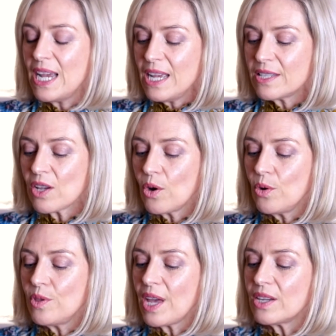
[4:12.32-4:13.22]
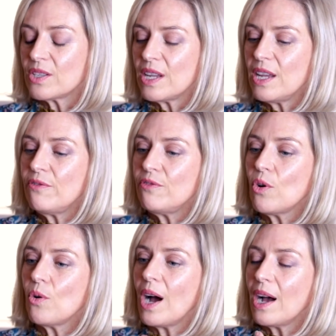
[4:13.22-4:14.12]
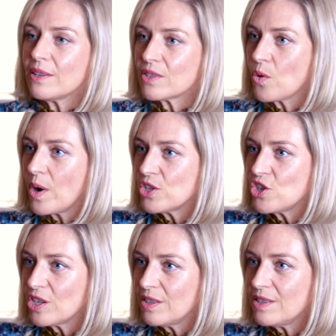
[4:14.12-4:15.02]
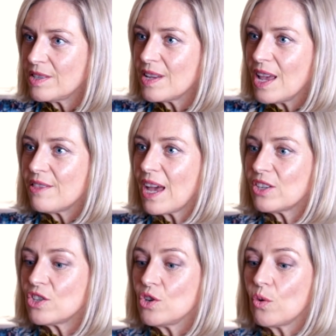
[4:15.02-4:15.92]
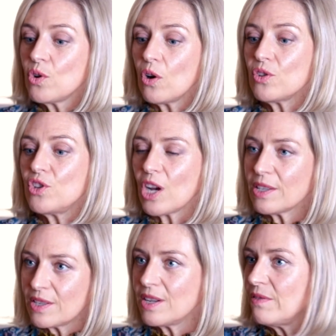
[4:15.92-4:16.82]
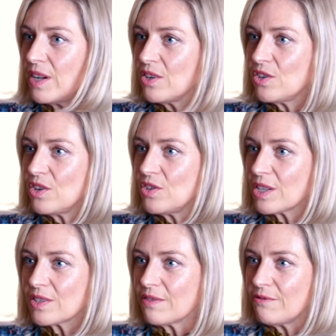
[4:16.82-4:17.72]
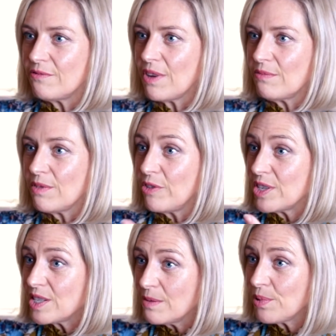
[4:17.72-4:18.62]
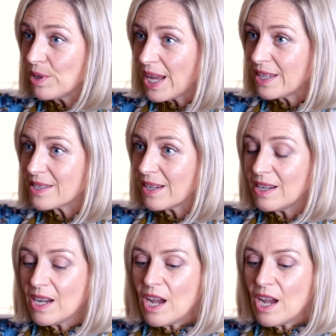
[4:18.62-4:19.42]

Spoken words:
so that if you're asked questions, that you're not just giving just a very simple answer,